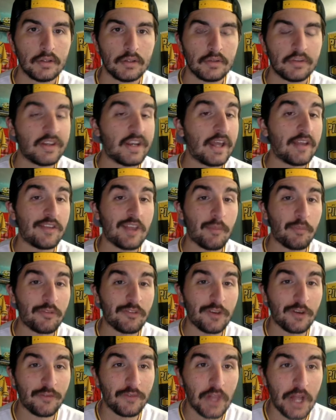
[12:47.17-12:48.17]
Today's
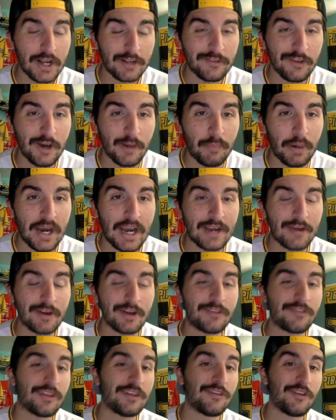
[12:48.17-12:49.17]
episode of Locked On
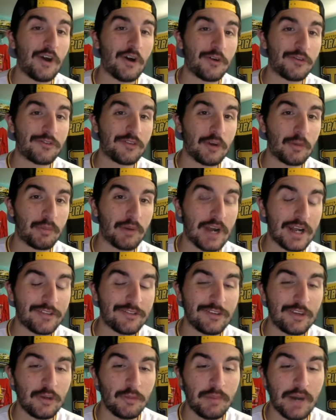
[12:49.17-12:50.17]
Pirates is also brought
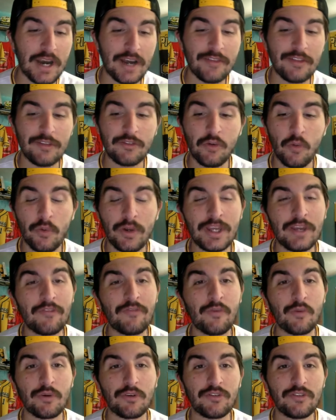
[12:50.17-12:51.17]
to you by the
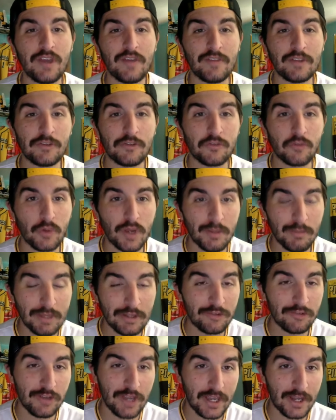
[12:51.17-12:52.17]
24/7
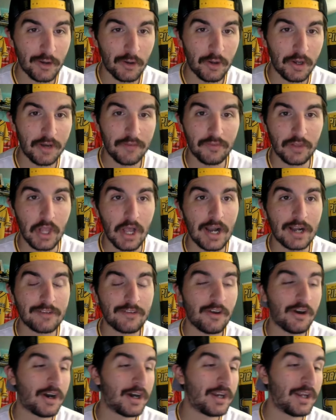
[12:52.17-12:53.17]
streaming channel of
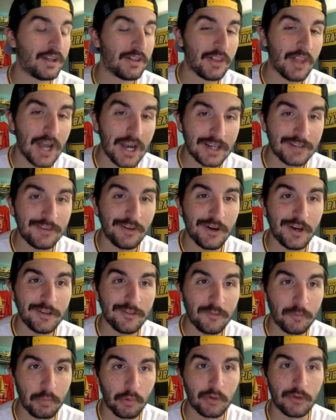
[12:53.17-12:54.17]
Locked On, Locked
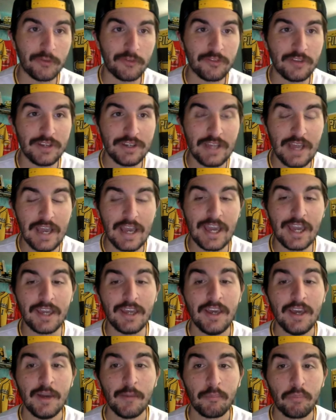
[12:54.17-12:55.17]
On Sports
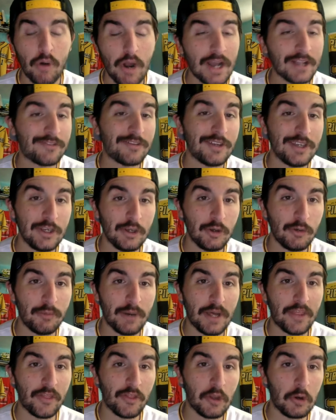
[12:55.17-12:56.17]
Today. Brought to you
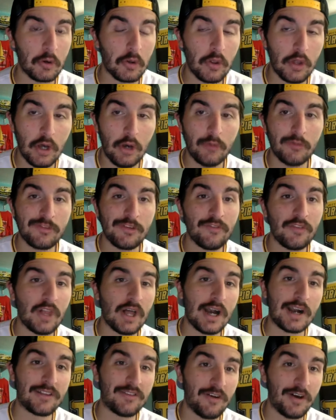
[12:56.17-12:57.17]
by the local host of
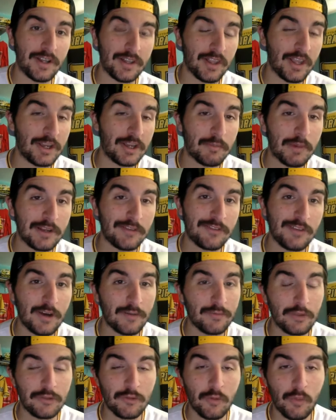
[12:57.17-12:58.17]
Locked On, like
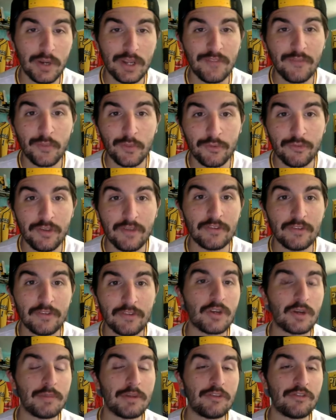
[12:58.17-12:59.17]
myself, the 24/7
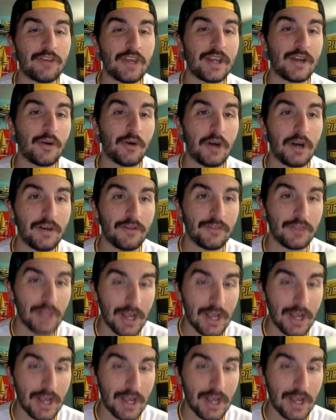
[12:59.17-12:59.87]
streaming channel of